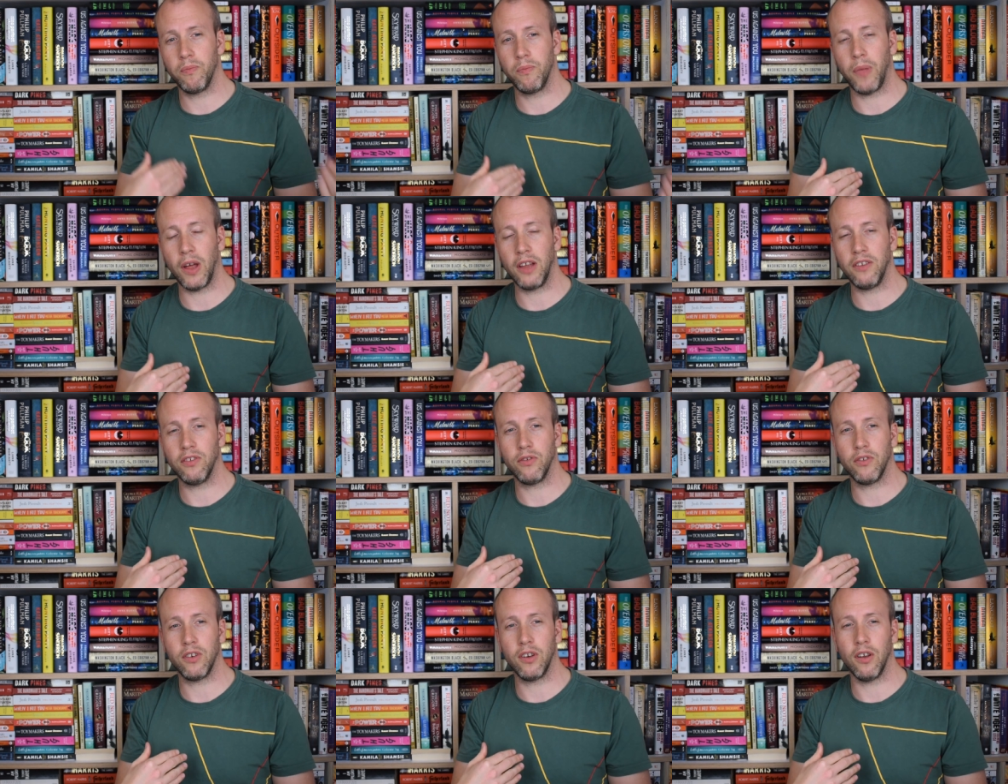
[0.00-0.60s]

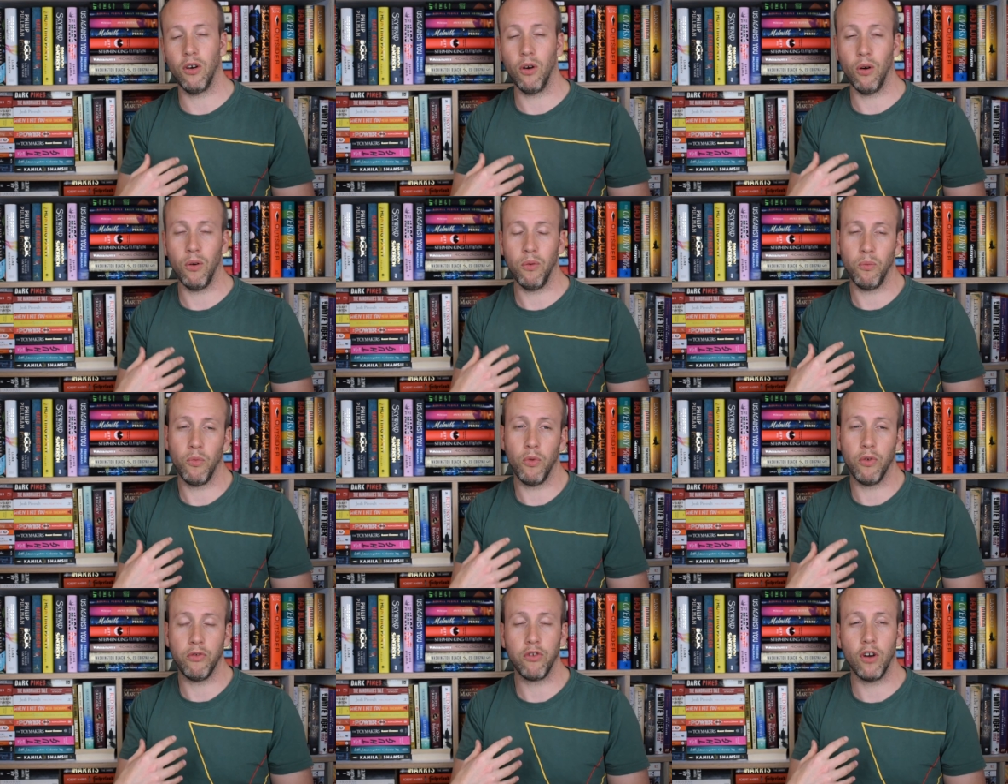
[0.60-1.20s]
based or
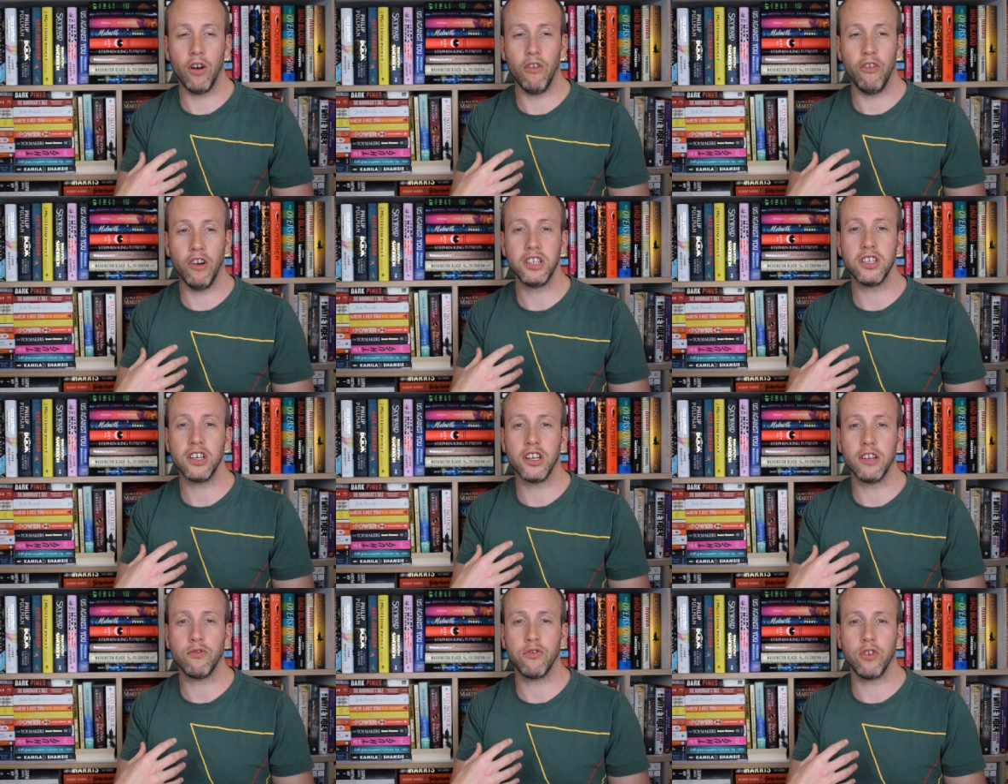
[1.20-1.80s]

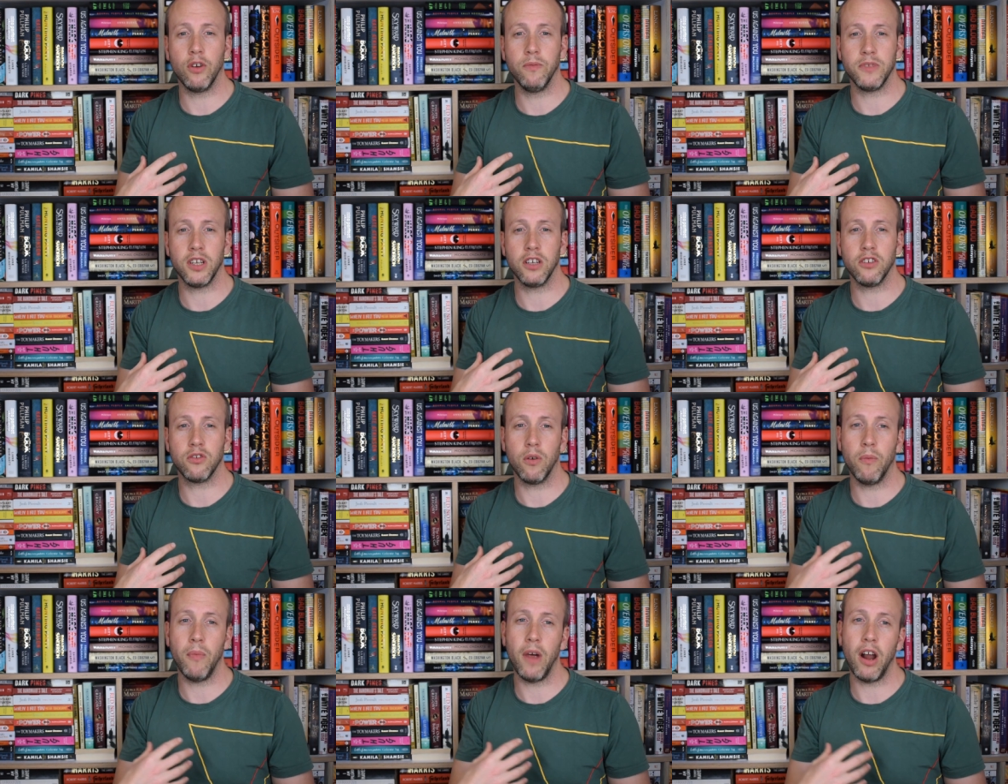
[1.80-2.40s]
originally from
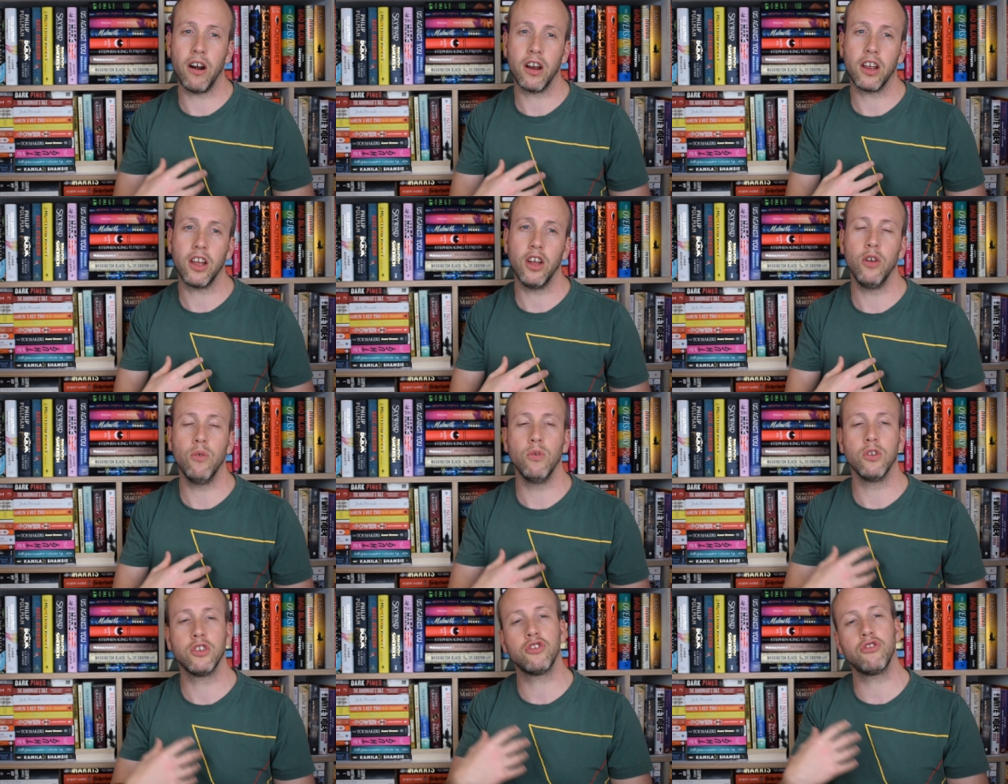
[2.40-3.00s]
Central America
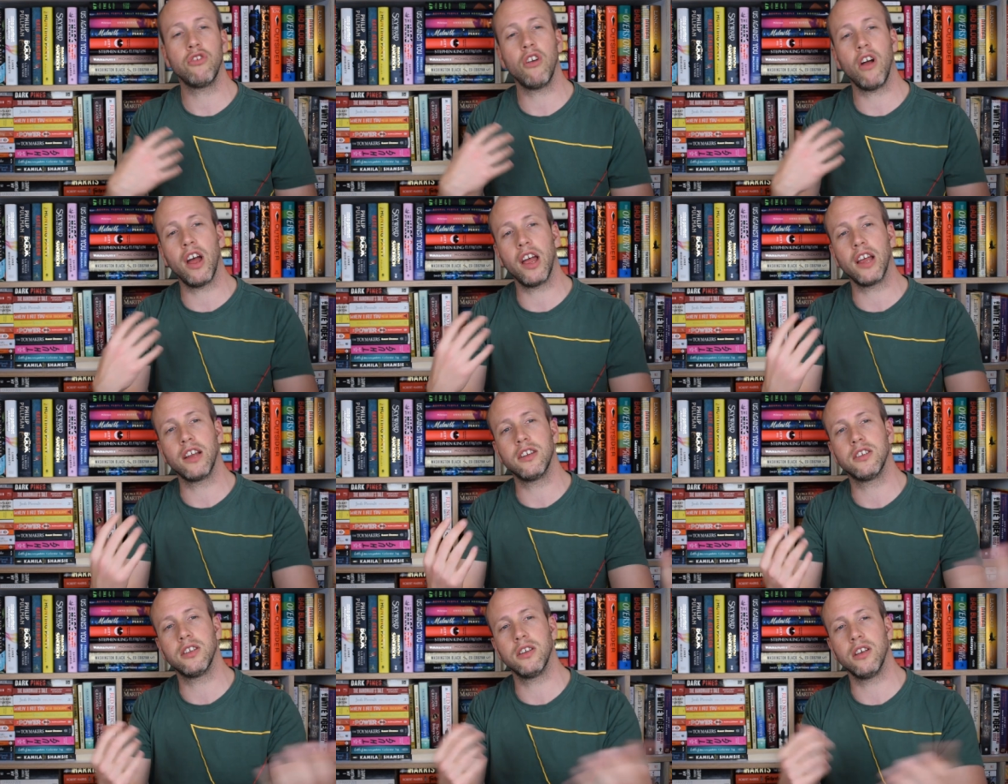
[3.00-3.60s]
who were
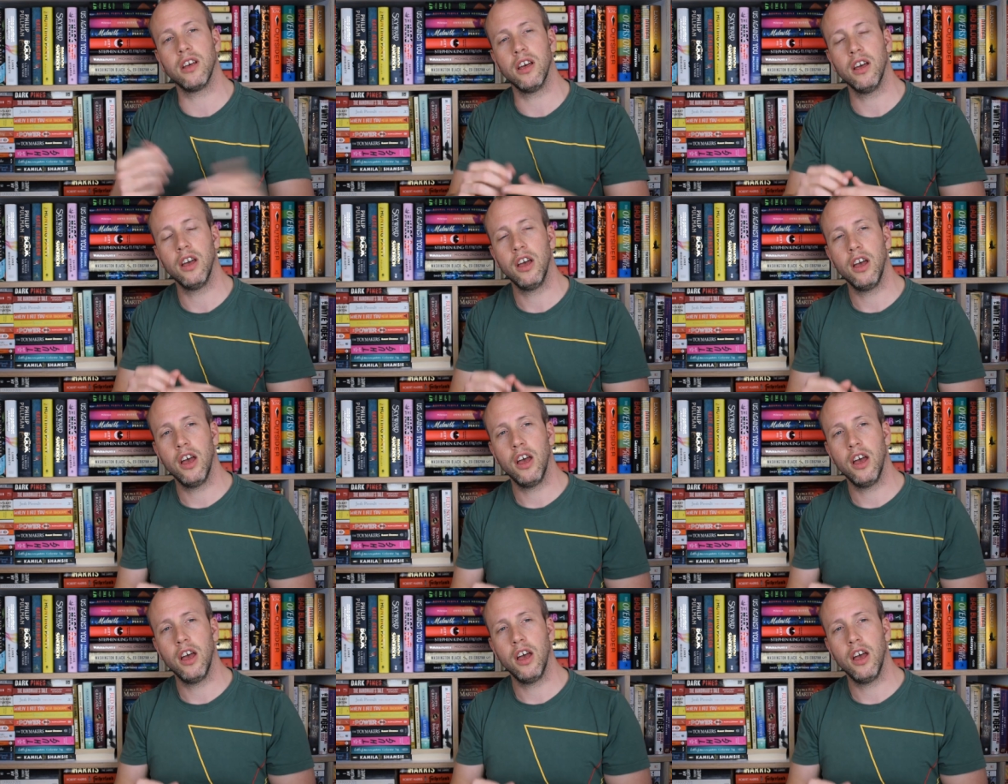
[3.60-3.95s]
trying to